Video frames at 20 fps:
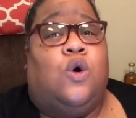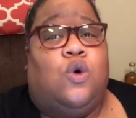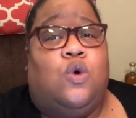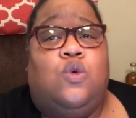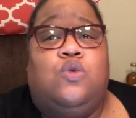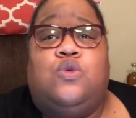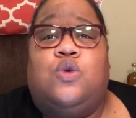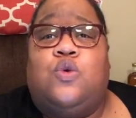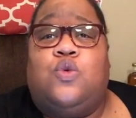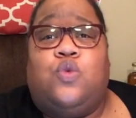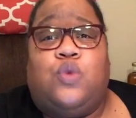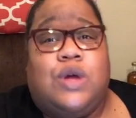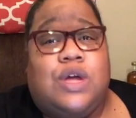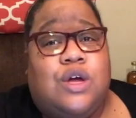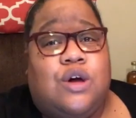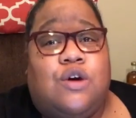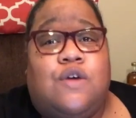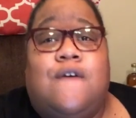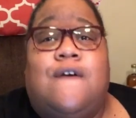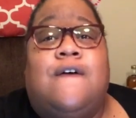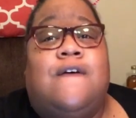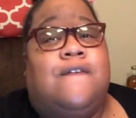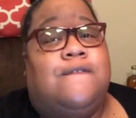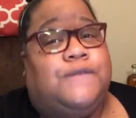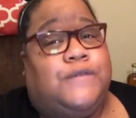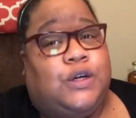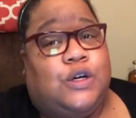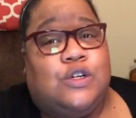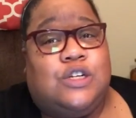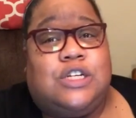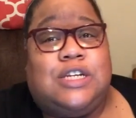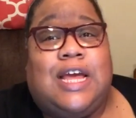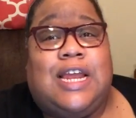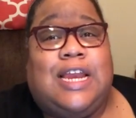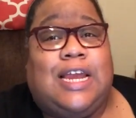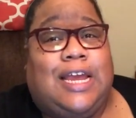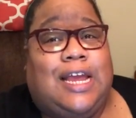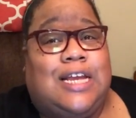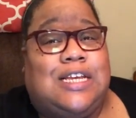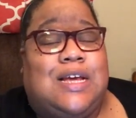who the real First
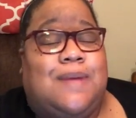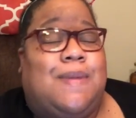Lady is.